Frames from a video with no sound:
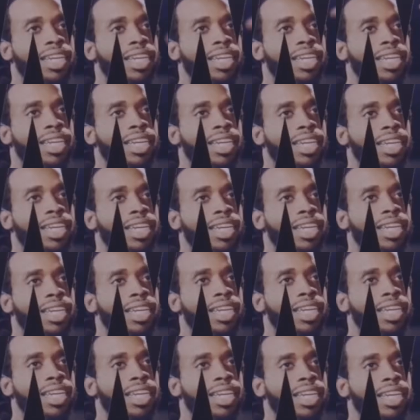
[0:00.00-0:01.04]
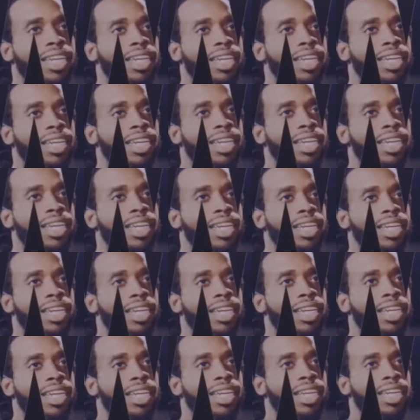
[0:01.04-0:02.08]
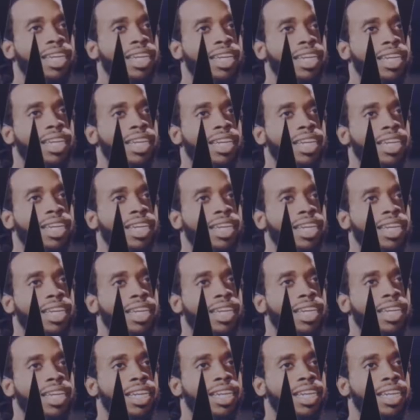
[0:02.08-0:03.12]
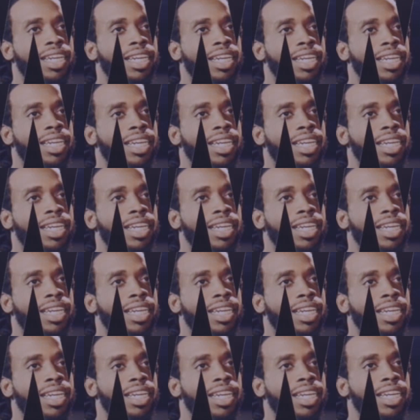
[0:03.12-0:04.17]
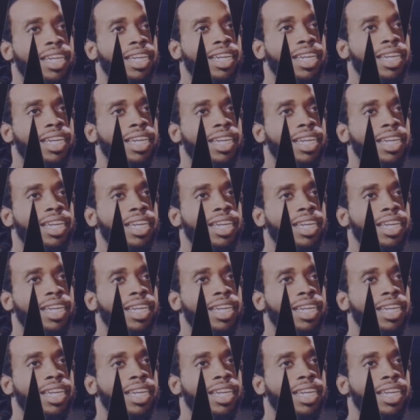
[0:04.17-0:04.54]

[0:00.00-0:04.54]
This person isn't speaking.